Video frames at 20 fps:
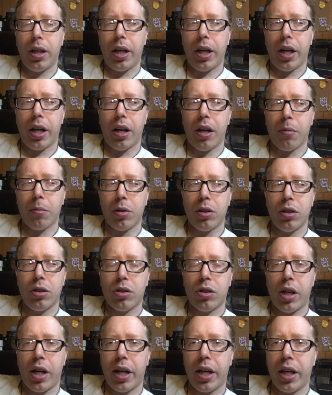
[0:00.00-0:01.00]
And I'm going
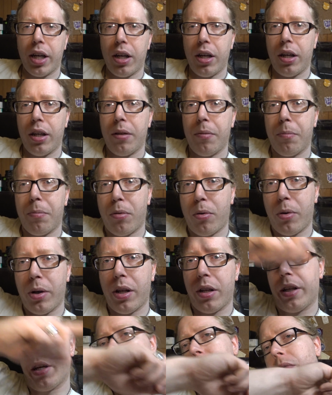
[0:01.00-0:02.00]
to try and get it,
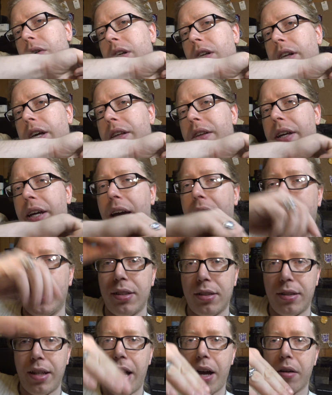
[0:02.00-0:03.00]
I'm going to lay the
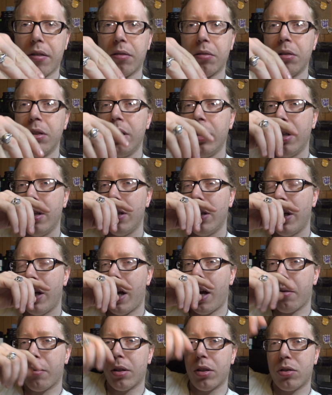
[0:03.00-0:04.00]
case down.
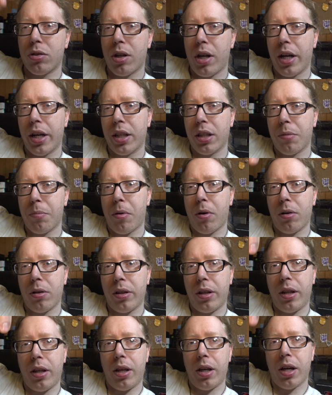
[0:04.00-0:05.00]
And I'm going to try and get
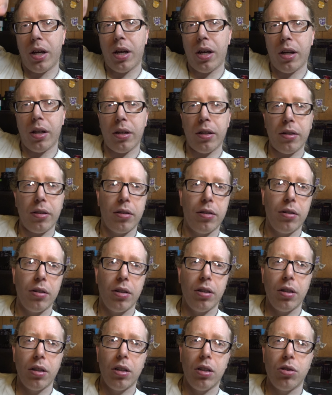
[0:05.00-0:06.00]
the
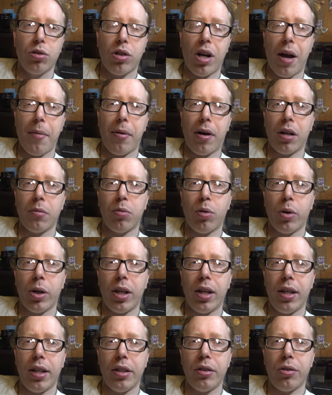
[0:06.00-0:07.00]
tripod
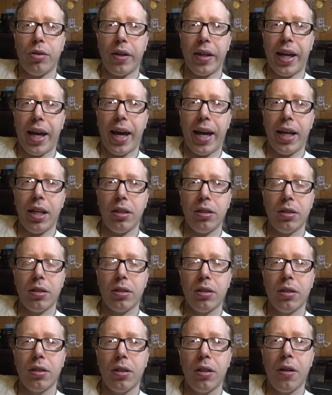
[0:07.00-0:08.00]
pointed into the
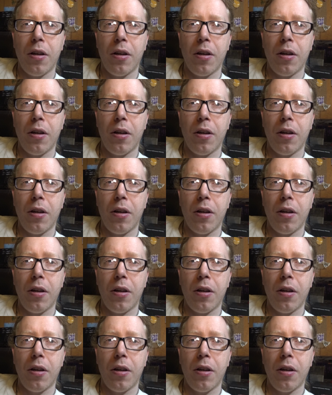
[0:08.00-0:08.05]
case.